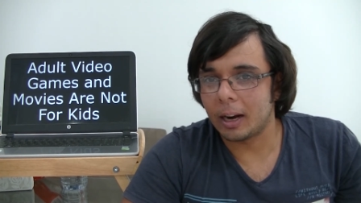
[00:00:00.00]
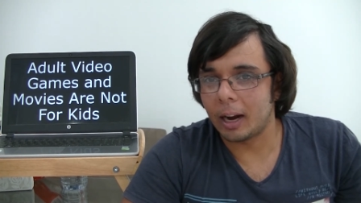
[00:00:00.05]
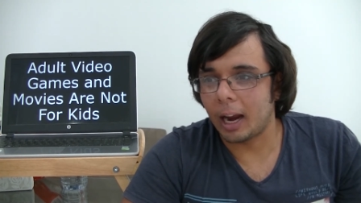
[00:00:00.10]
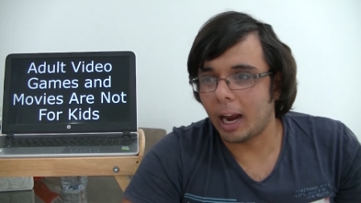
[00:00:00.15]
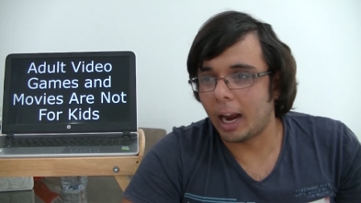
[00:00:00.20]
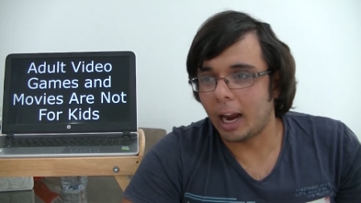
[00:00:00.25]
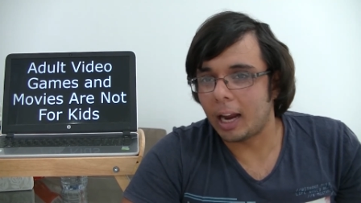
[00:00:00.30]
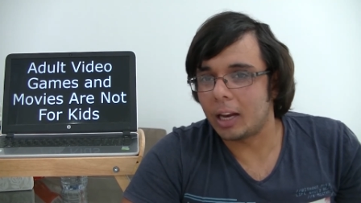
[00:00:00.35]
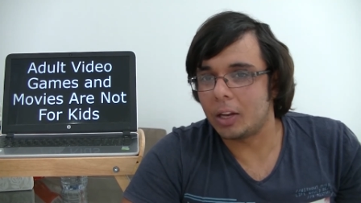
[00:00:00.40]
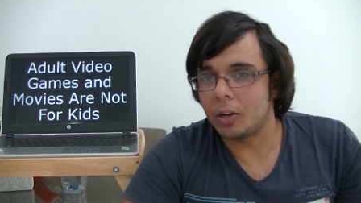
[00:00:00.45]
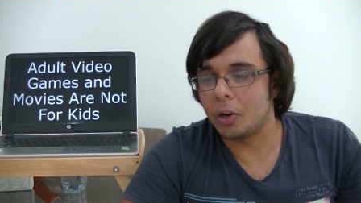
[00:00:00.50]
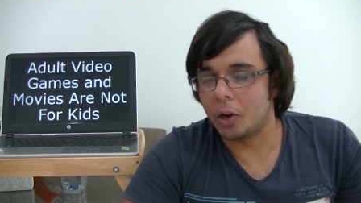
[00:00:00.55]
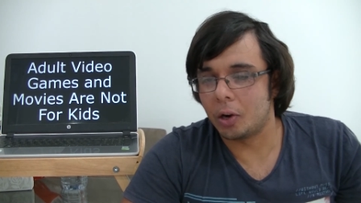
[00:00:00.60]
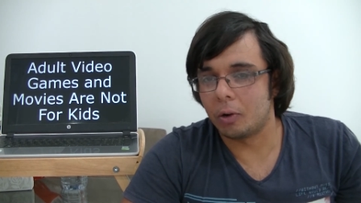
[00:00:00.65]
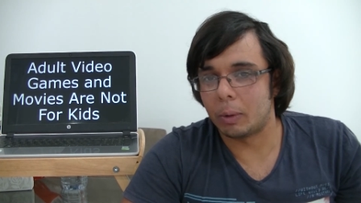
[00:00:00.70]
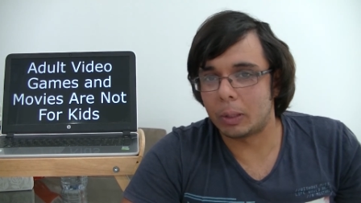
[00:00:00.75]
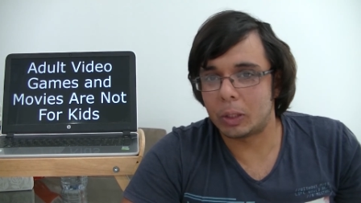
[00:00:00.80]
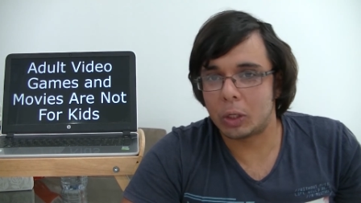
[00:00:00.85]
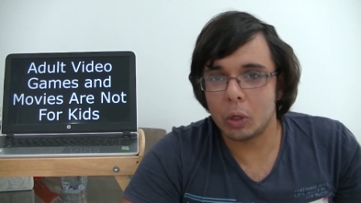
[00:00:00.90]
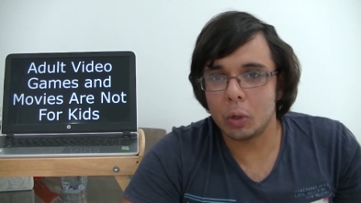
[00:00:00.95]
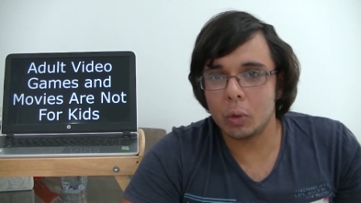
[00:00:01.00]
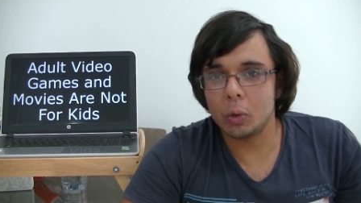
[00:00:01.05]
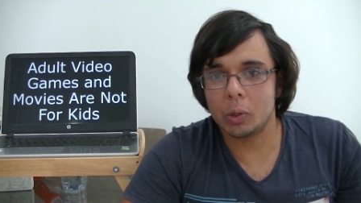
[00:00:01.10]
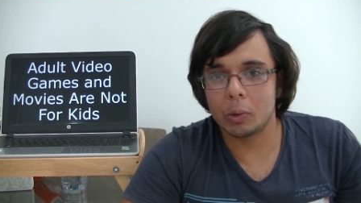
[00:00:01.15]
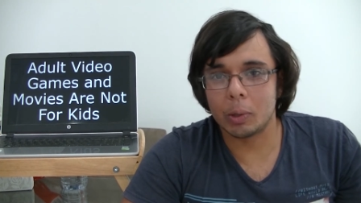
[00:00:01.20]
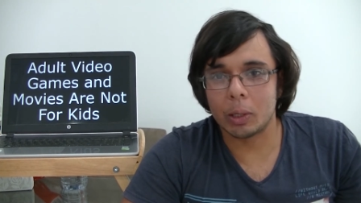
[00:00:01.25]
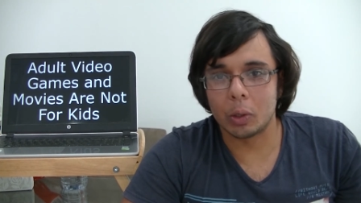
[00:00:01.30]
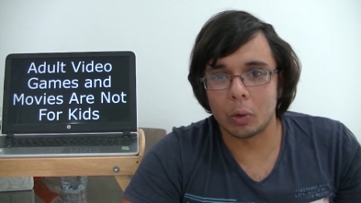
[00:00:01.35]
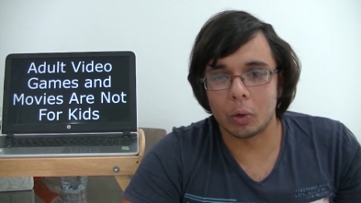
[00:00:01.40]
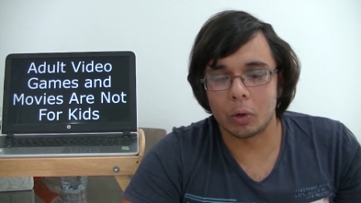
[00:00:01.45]
And you're gonna choose
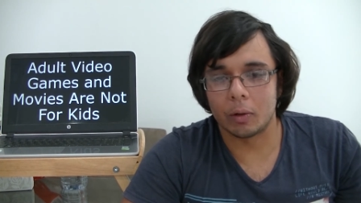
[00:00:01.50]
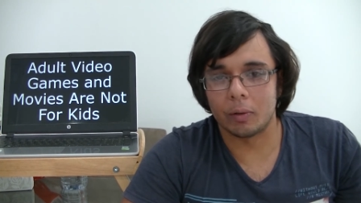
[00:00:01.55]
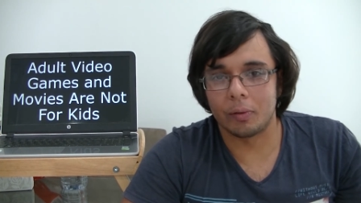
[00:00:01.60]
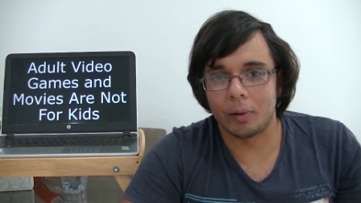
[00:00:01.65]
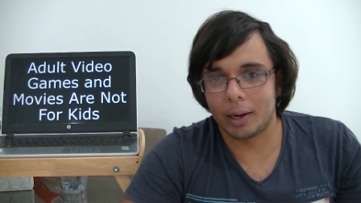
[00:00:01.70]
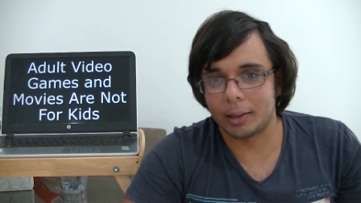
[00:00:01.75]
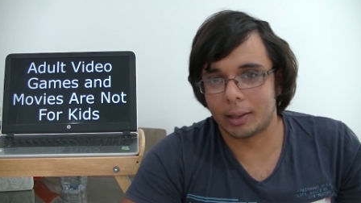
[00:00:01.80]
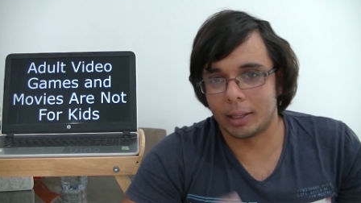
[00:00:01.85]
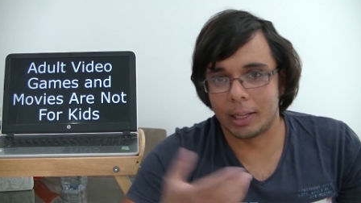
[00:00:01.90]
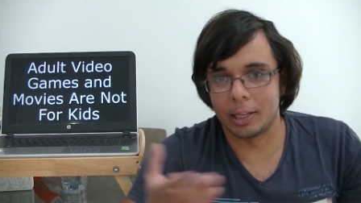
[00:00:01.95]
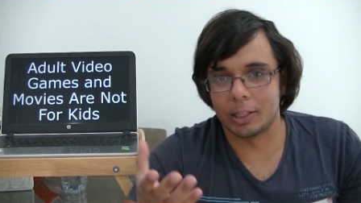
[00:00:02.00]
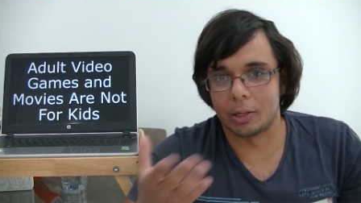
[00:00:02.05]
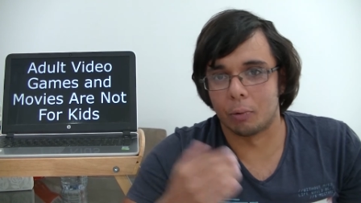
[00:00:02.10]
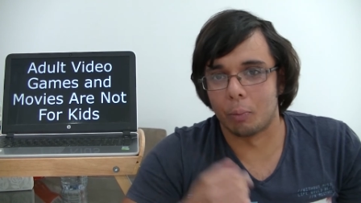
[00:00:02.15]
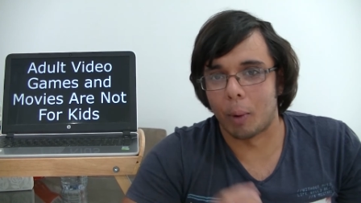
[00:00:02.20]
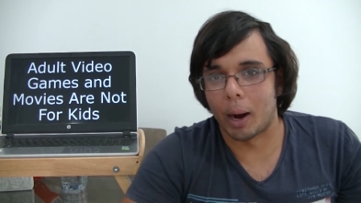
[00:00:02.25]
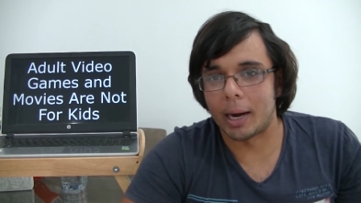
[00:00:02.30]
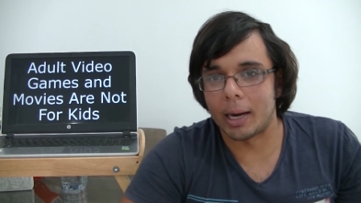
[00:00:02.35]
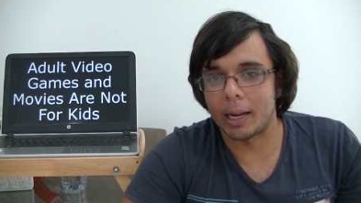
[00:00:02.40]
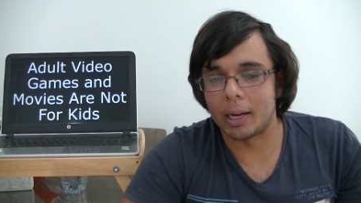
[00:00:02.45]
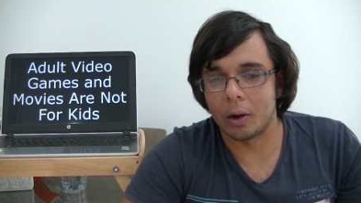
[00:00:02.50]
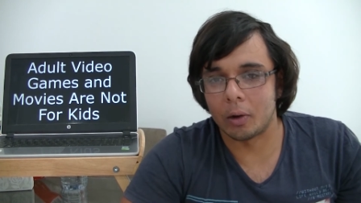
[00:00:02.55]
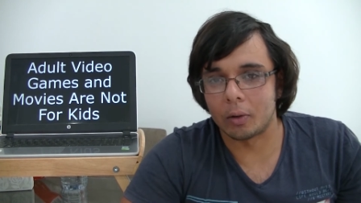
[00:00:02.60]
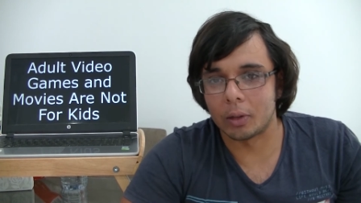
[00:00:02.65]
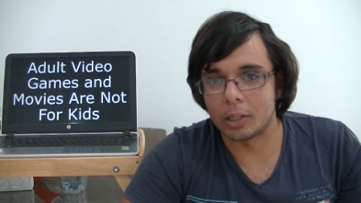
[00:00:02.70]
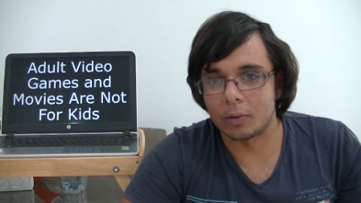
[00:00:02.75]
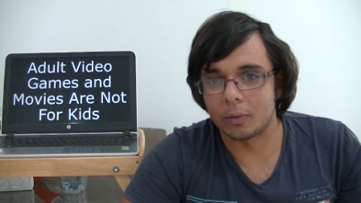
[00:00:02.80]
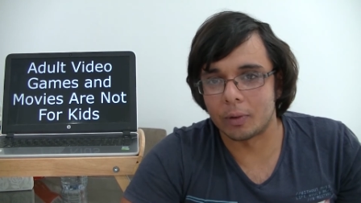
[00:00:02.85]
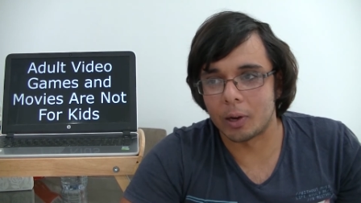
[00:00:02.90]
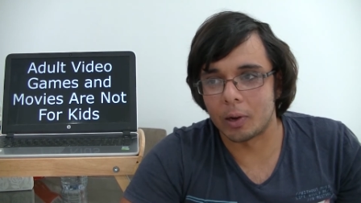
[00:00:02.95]
to ignore the fact that there's a rating on
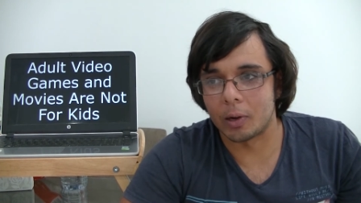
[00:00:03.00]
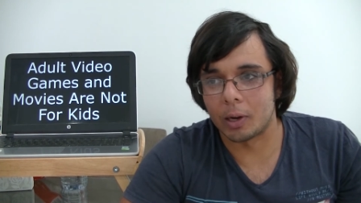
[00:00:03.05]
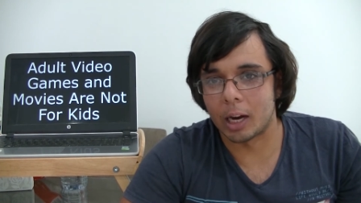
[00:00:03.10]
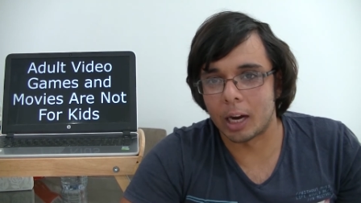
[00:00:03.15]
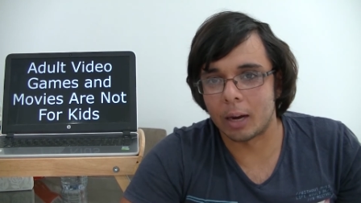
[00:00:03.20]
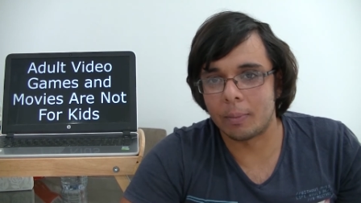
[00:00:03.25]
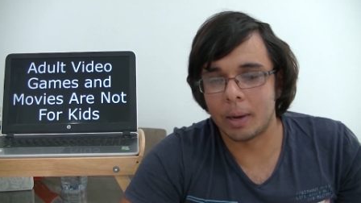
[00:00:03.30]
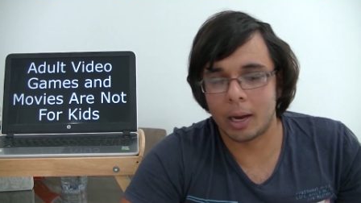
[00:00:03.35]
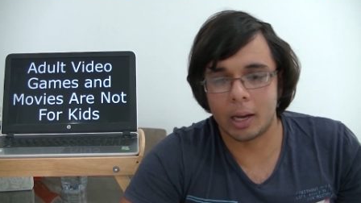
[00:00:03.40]
this video game,